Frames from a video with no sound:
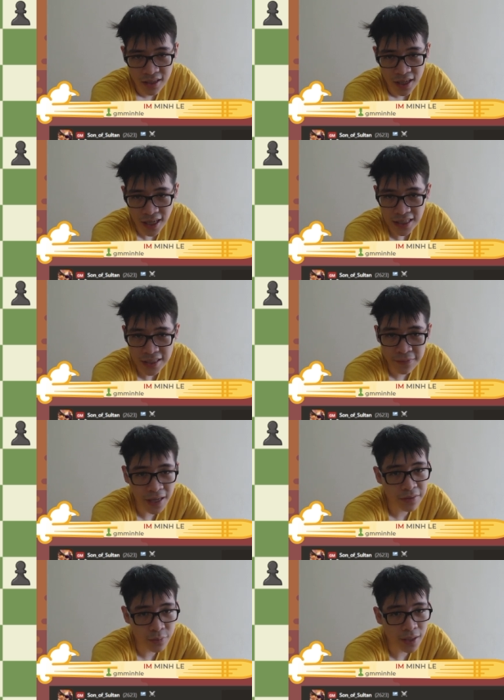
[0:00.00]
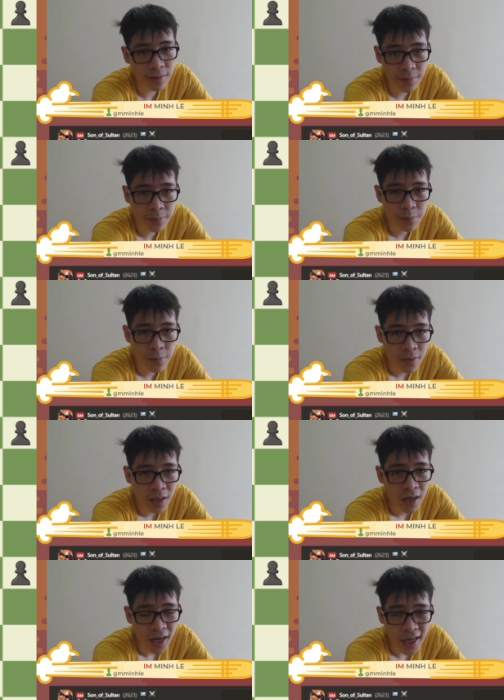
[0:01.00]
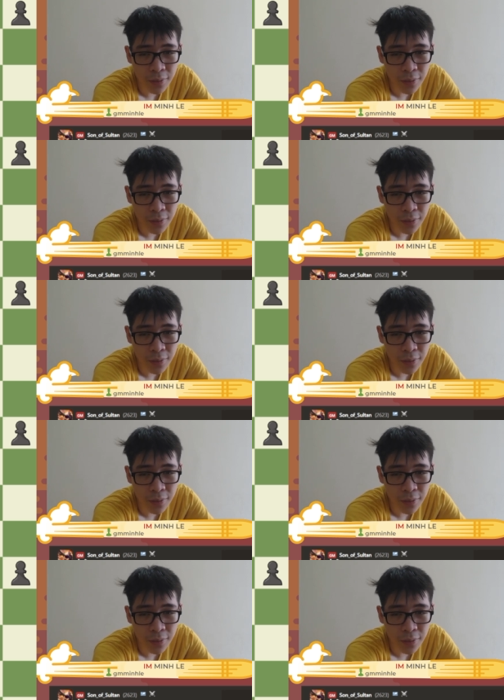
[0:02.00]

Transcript: and DC5 is one. And